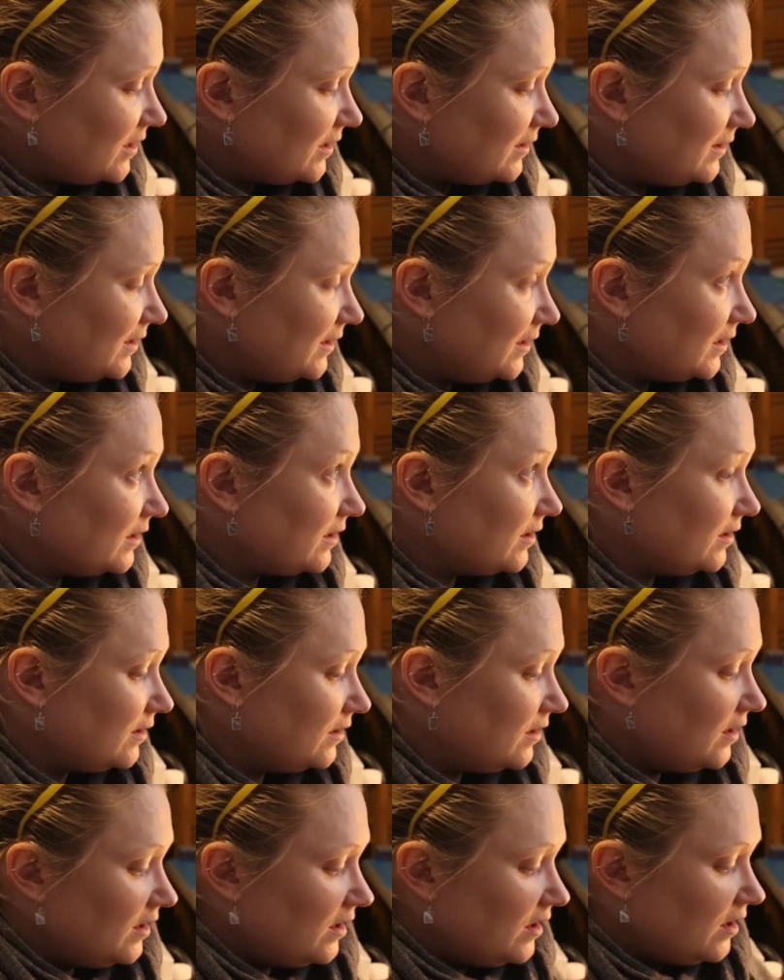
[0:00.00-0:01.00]
I think
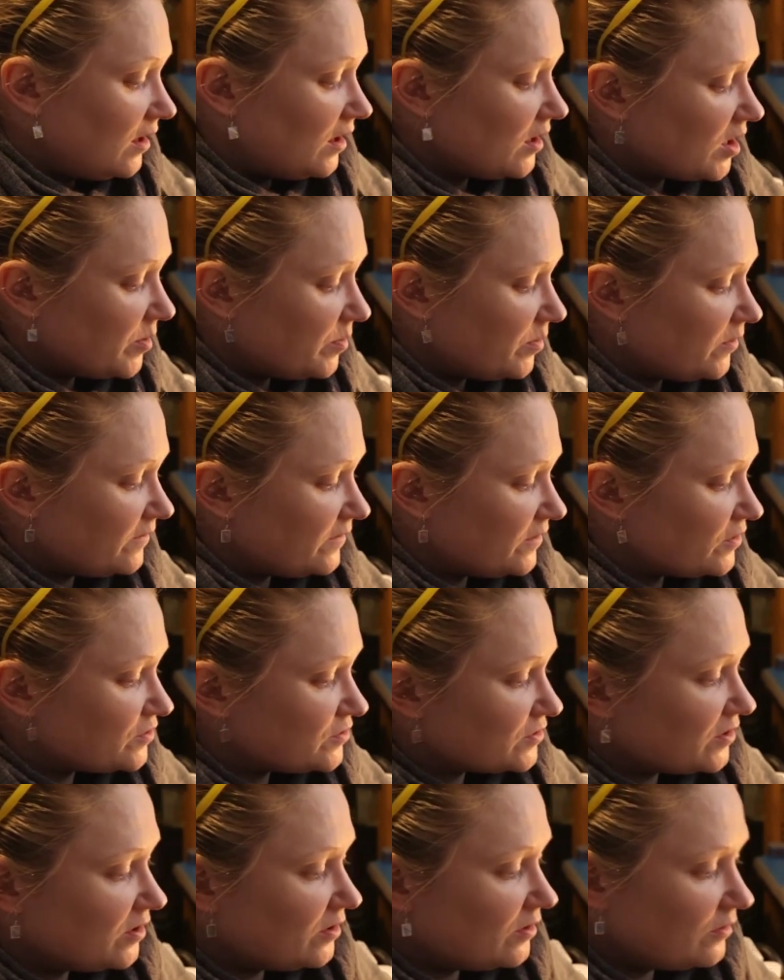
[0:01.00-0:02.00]
a couple of
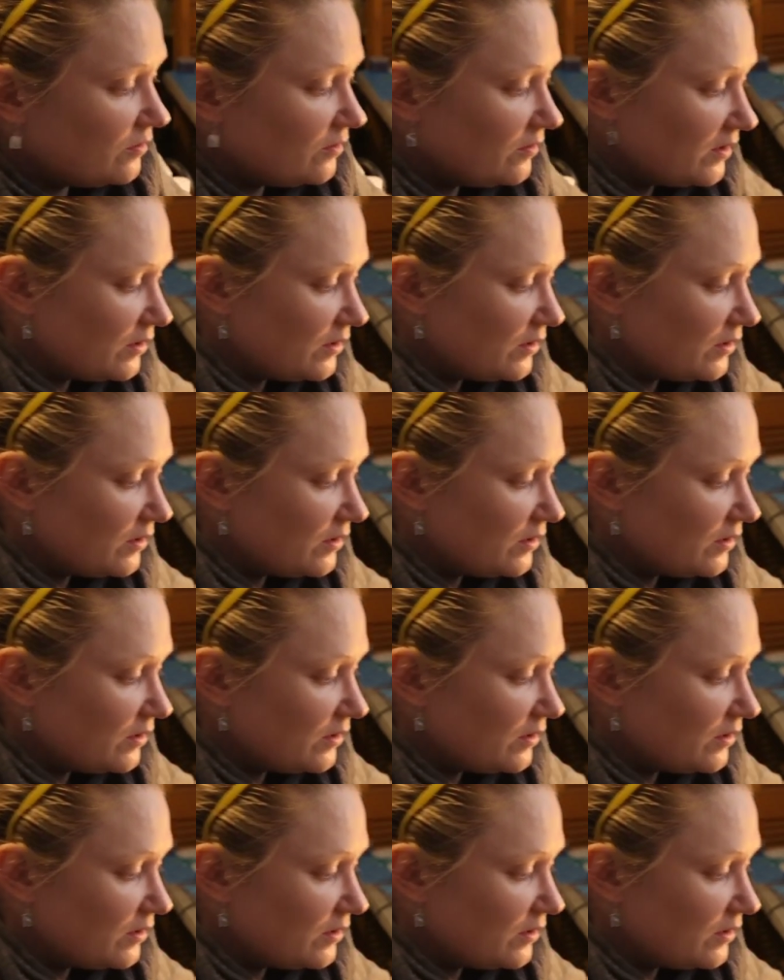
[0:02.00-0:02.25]
years ago.